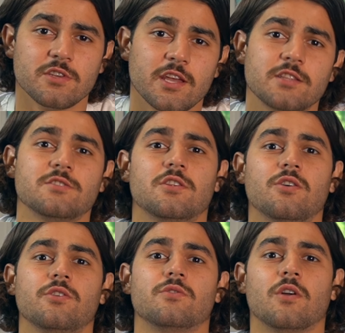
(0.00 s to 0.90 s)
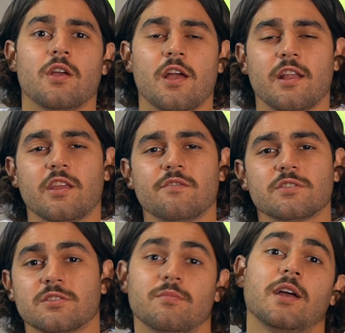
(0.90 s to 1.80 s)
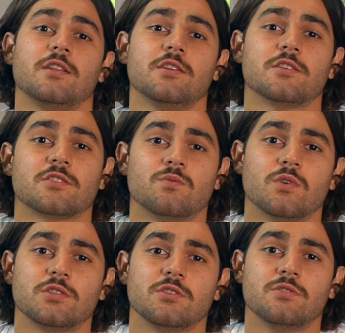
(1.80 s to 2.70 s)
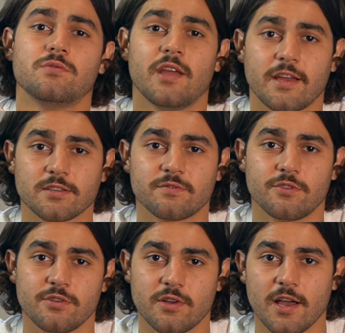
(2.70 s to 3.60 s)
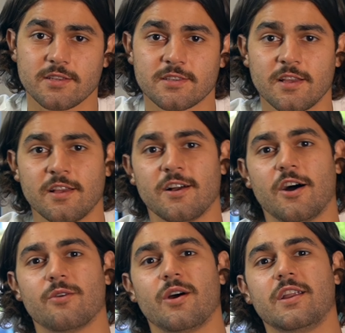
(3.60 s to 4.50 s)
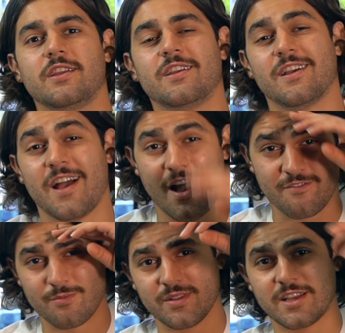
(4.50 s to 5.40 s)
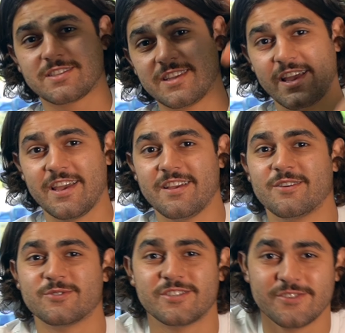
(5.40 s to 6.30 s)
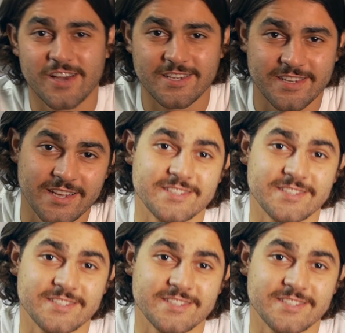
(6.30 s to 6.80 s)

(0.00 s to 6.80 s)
to get to know you and give us some ideas on what to do next for you guys. Alrighty, have a blessed day. See you guys next